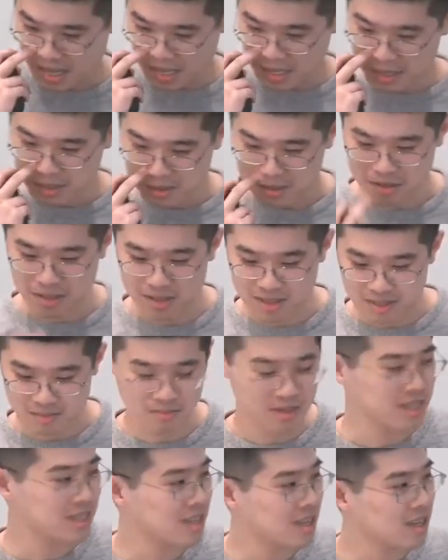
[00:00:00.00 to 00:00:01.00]
So it's
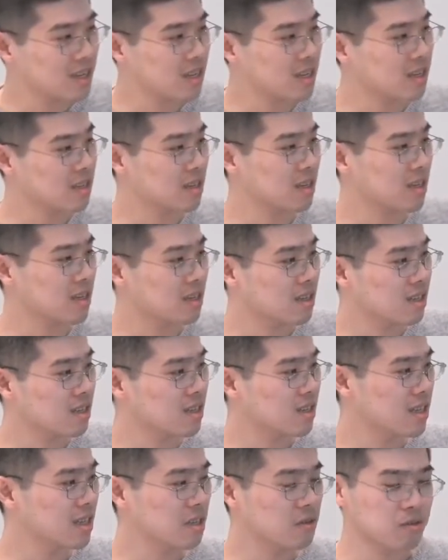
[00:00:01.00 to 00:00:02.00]
basically
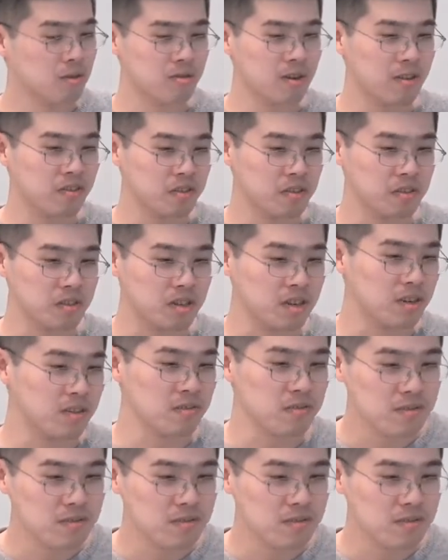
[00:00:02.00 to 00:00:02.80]
the equal revenue curve.